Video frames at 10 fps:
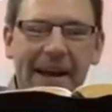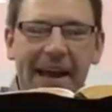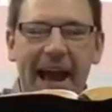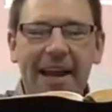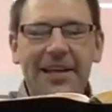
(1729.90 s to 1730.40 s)

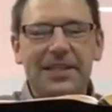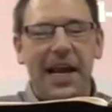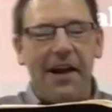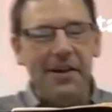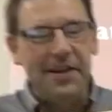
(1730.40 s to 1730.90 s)
And he's
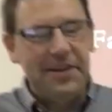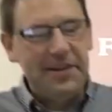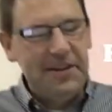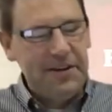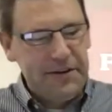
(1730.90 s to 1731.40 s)
carrying
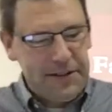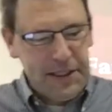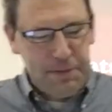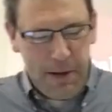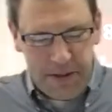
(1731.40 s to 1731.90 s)
good news.
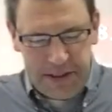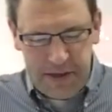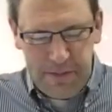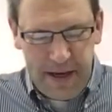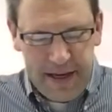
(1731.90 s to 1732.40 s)
He's
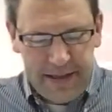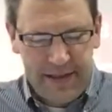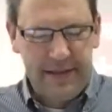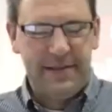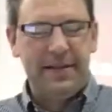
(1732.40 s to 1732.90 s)
publishing
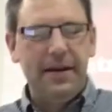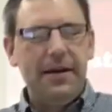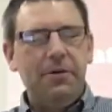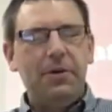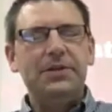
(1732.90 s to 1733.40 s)
peace.
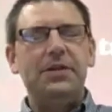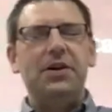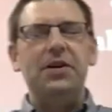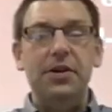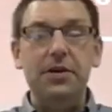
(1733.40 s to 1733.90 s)
What's the
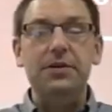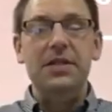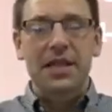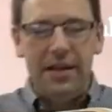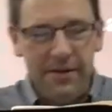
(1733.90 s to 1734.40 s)
good news?
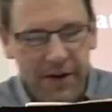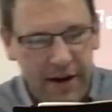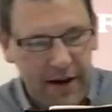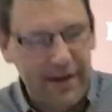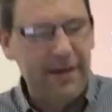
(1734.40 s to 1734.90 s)

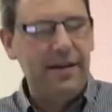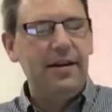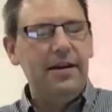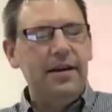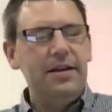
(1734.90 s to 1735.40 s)
Nineveh
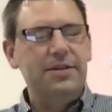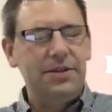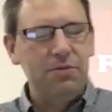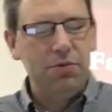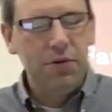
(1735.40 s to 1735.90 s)
is
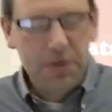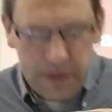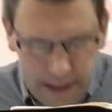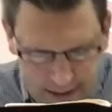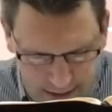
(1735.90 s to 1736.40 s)
in
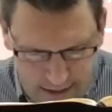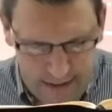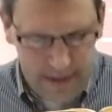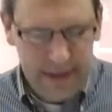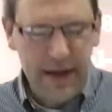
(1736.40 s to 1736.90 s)

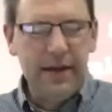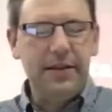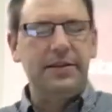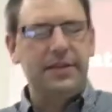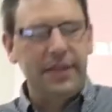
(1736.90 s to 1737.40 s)
ruins.
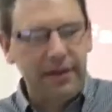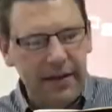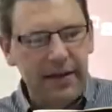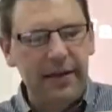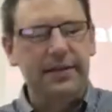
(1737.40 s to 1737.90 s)

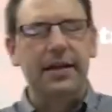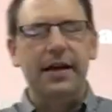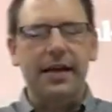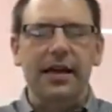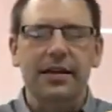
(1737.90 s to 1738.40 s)
Assyria's
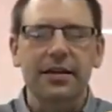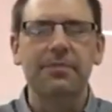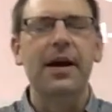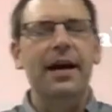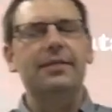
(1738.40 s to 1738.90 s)

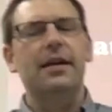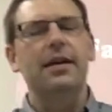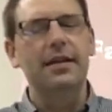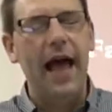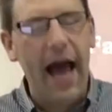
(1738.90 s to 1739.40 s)
kingdom has
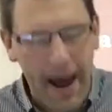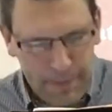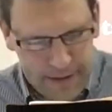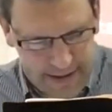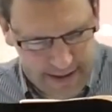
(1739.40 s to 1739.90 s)

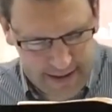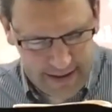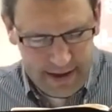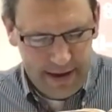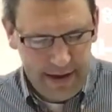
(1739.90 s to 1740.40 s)
collapsed.
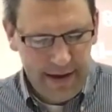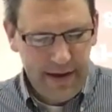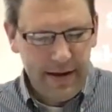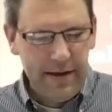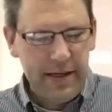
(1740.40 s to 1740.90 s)

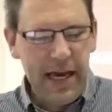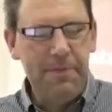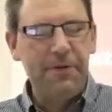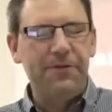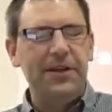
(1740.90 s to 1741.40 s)

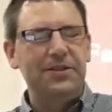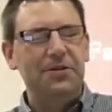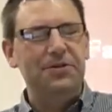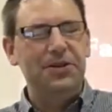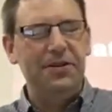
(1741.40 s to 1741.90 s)
Keep your feast,
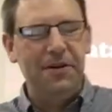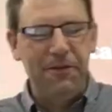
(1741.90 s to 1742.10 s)
O Judah.